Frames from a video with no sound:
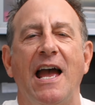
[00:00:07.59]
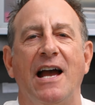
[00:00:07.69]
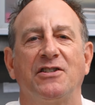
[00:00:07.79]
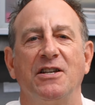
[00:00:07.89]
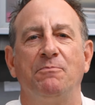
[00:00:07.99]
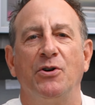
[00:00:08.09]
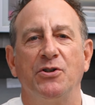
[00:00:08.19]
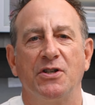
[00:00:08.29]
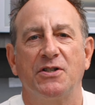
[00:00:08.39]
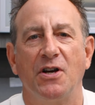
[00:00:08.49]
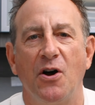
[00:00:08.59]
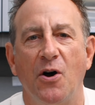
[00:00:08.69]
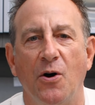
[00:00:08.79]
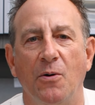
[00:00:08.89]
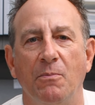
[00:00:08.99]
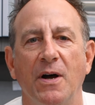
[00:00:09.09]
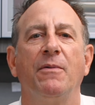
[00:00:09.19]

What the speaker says: actually purchase a home